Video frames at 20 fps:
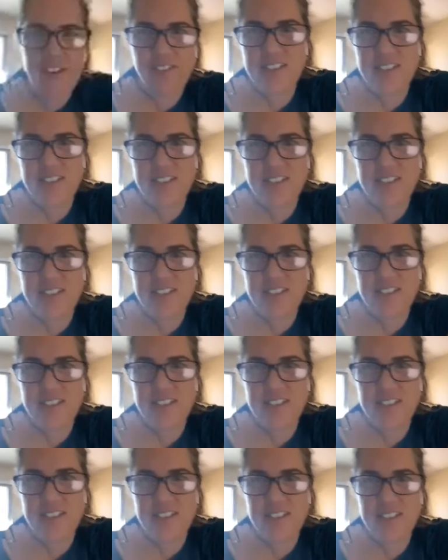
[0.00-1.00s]
was
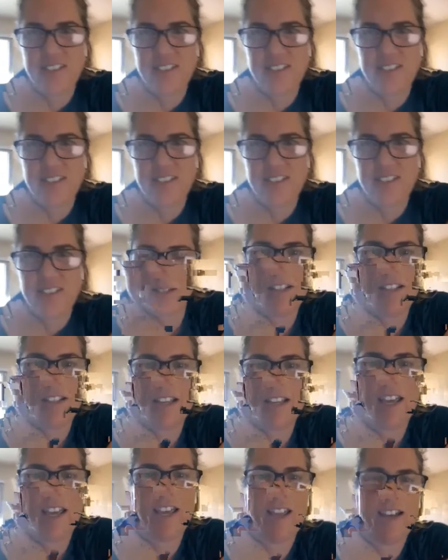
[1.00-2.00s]
thinking
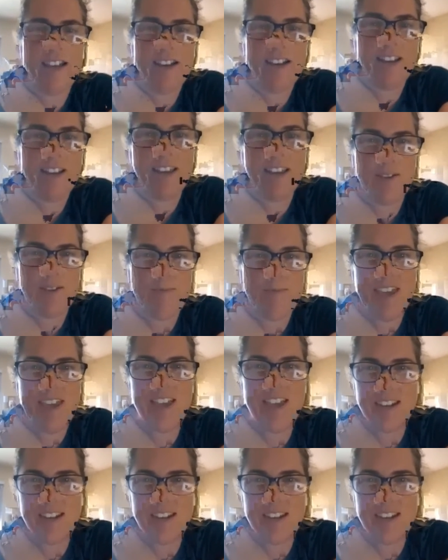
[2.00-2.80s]
about this as well,